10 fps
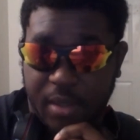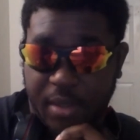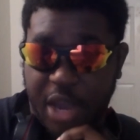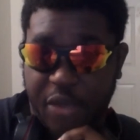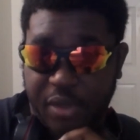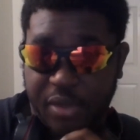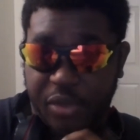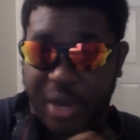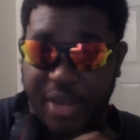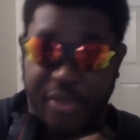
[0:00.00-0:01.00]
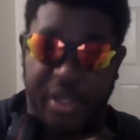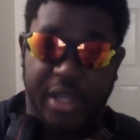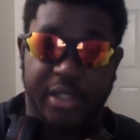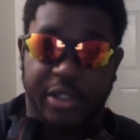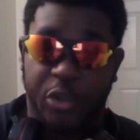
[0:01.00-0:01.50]
However, the right thing
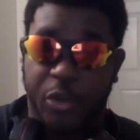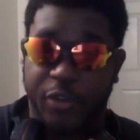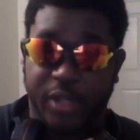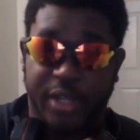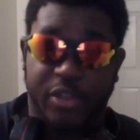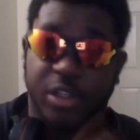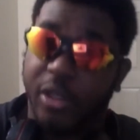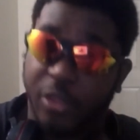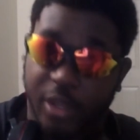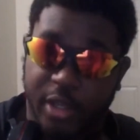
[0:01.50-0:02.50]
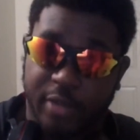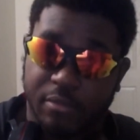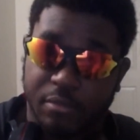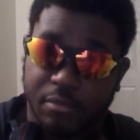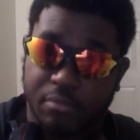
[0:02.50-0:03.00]
doesn't always feel like the good thing.
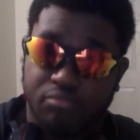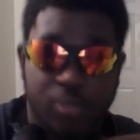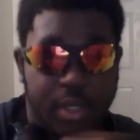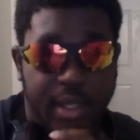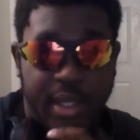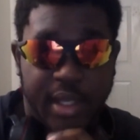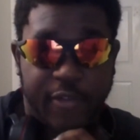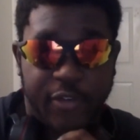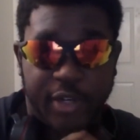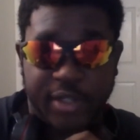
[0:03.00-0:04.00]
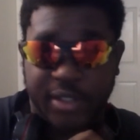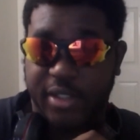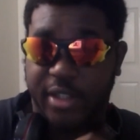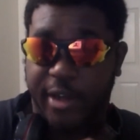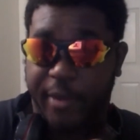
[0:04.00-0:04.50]
For
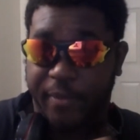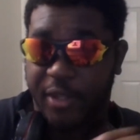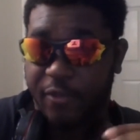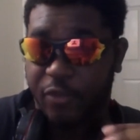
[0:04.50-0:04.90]
instance, if